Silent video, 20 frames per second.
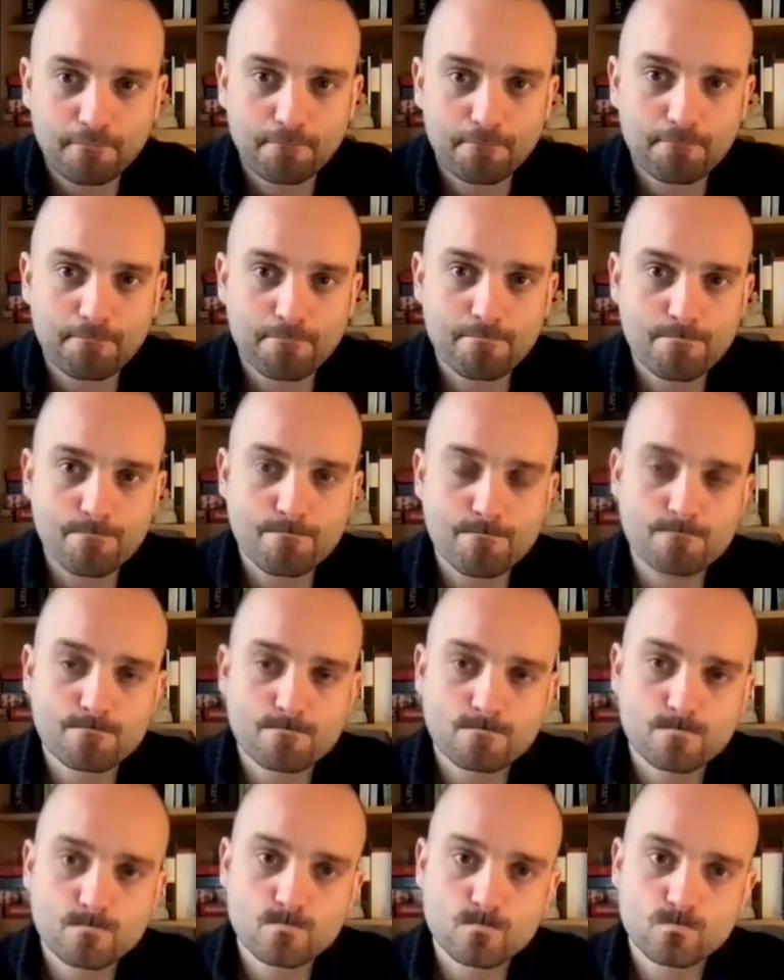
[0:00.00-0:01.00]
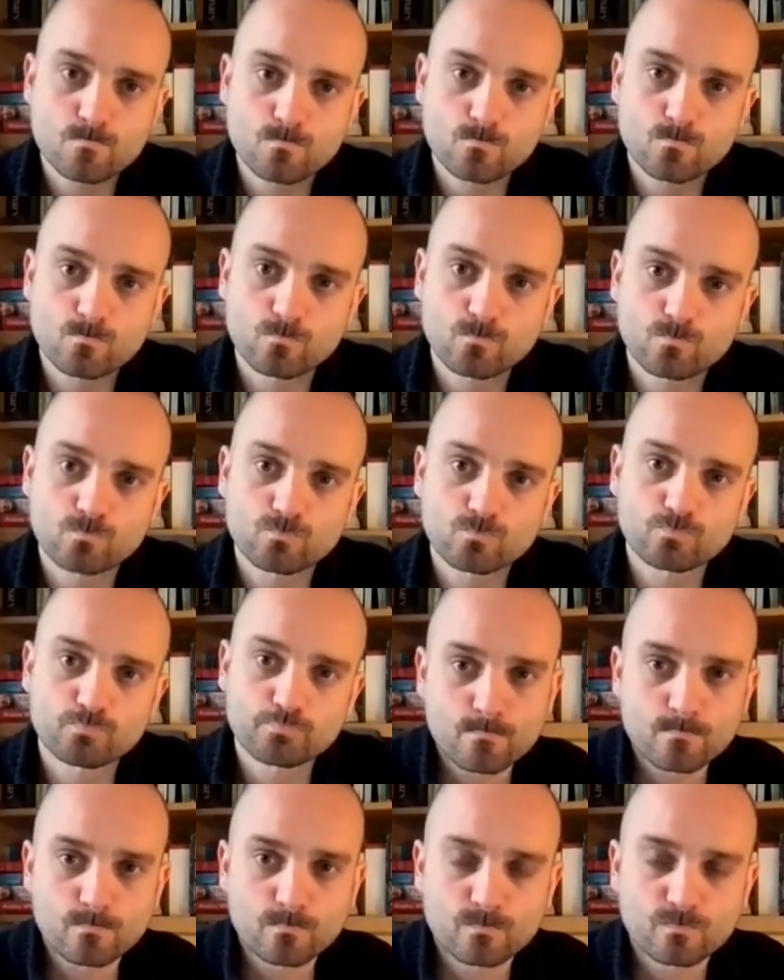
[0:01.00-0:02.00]

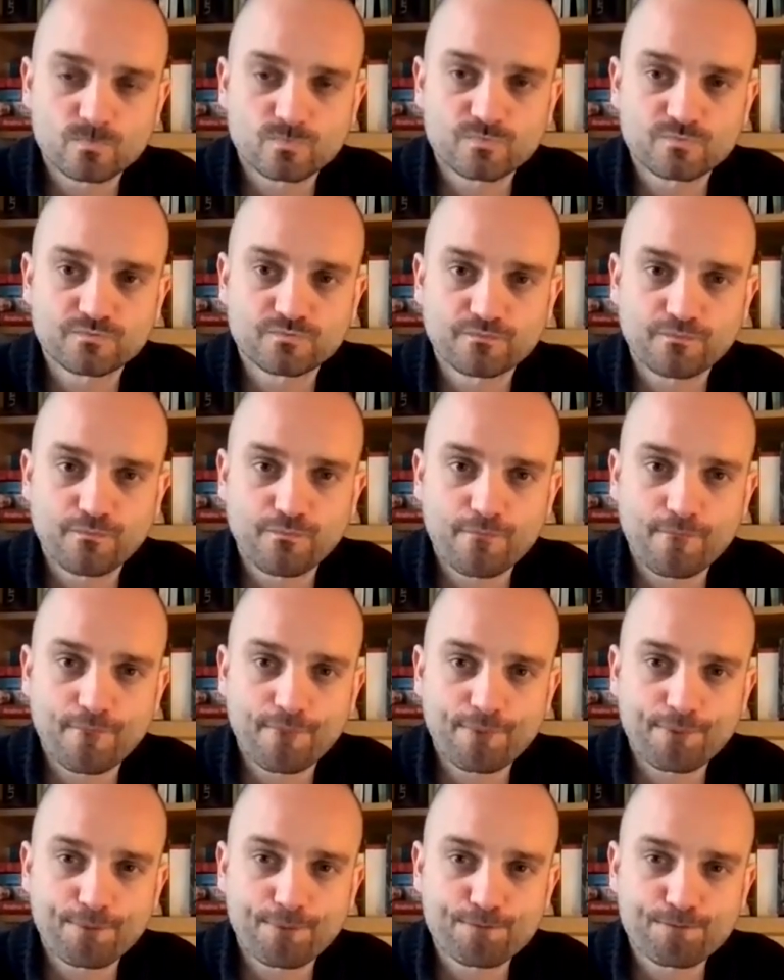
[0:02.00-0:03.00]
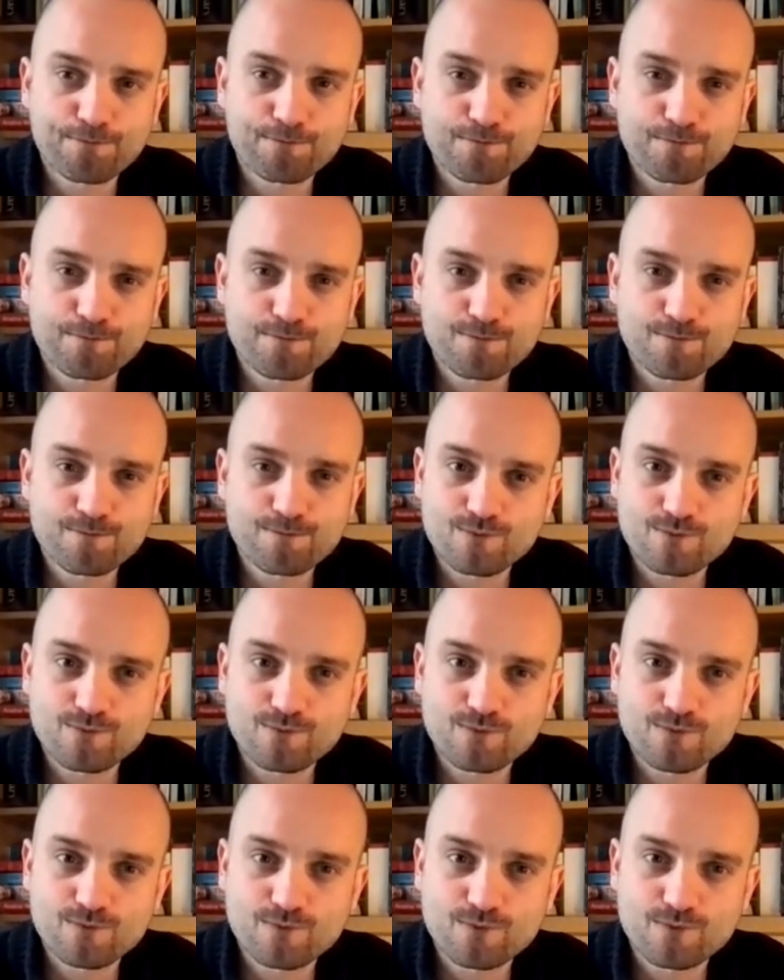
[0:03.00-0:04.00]

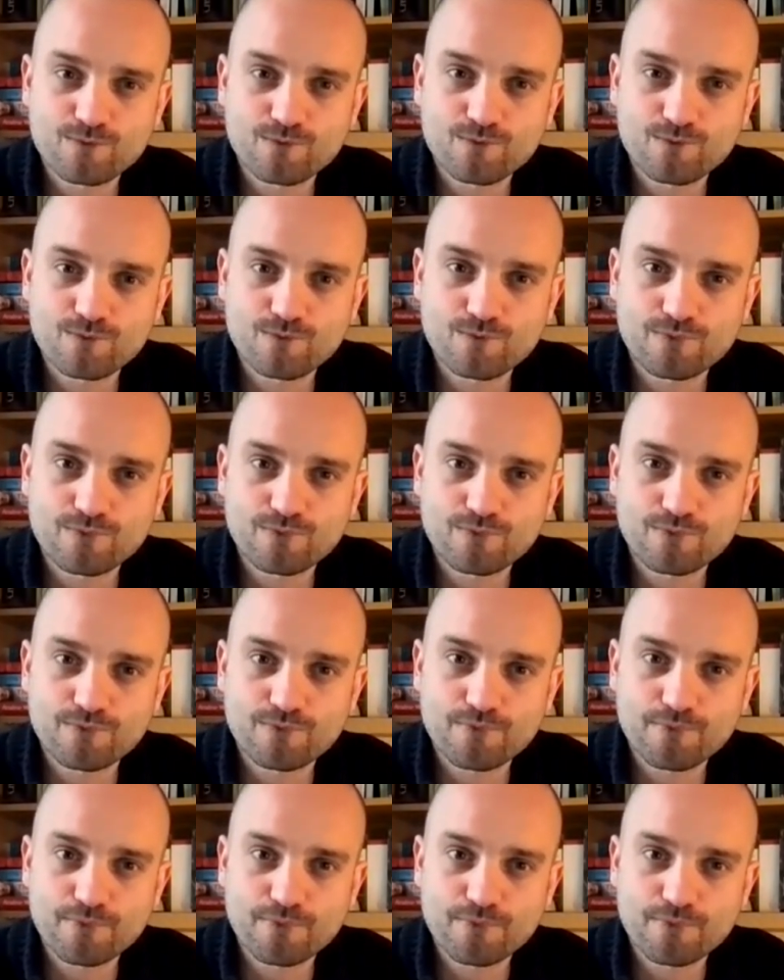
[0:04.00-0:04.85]
No words are spoken by the person on screen.